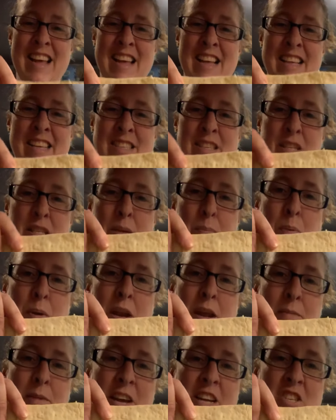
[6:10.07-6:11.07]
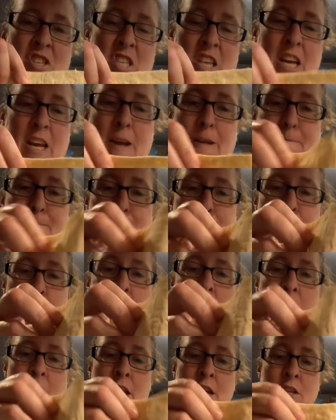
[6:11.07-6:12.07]
So it's a pretty big sheet.
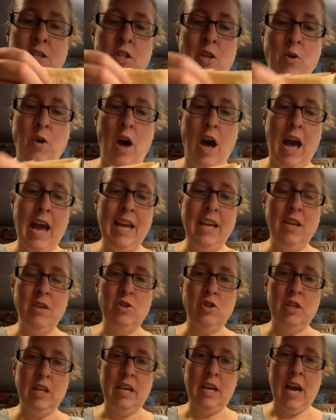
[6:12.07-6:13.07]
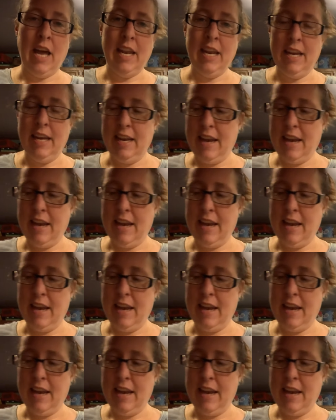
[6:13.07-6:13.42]
So I usually cut it in